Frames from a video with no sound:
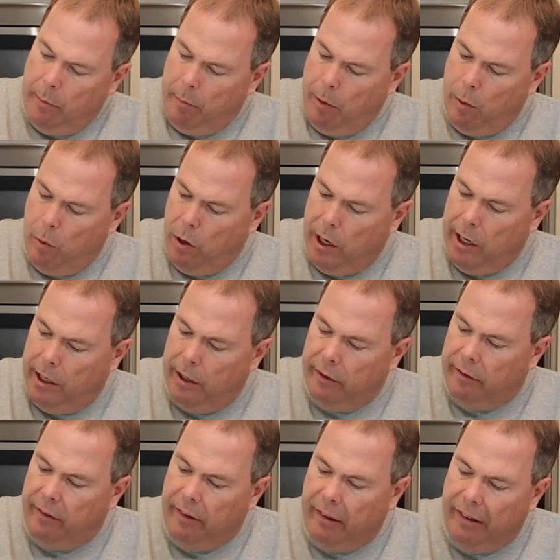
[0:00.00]
But we're going to
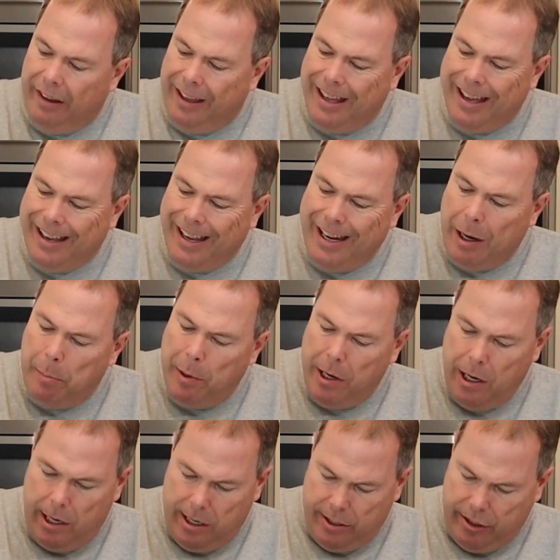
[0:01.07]
kick it up a
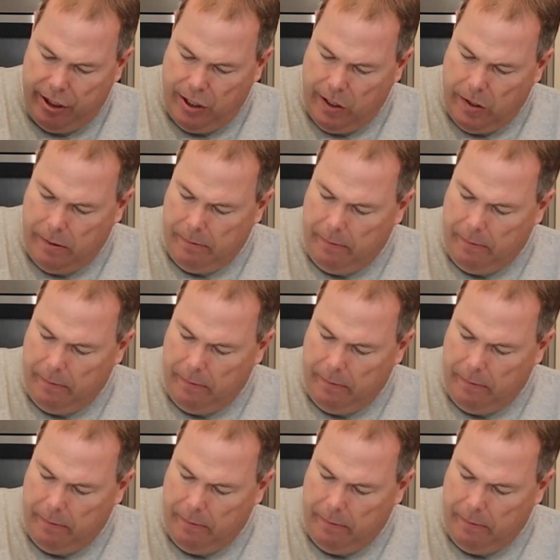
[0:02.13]
notch.